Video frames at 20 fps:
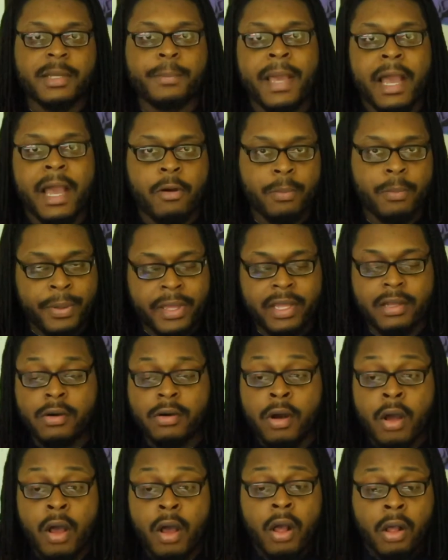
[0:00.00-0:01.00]
Power
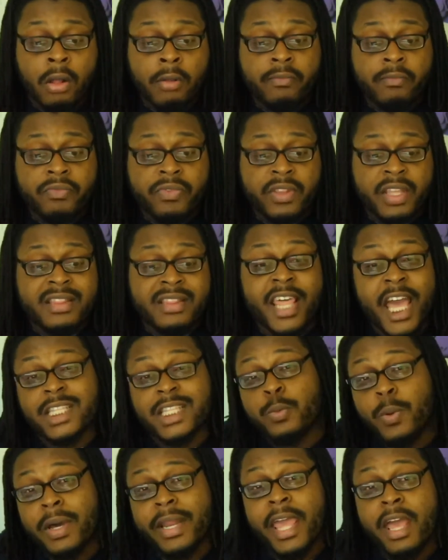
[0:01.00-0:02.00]
pill, that's
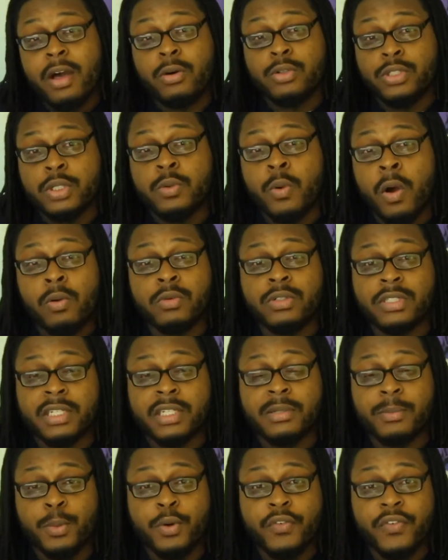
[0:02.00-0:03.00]
what held you on to the
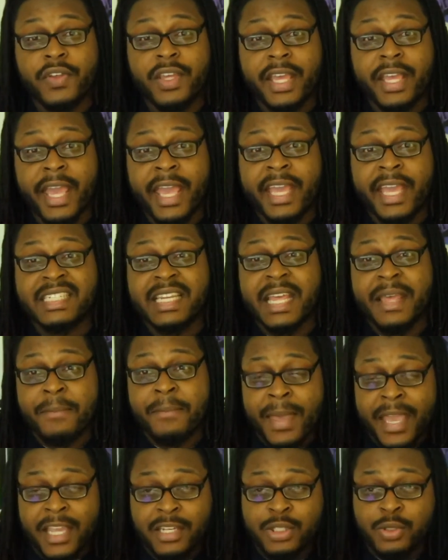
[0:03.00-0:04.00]
movie, and it
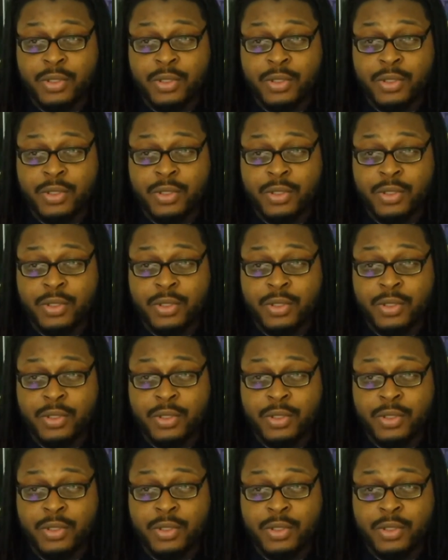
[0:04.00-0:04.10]
made you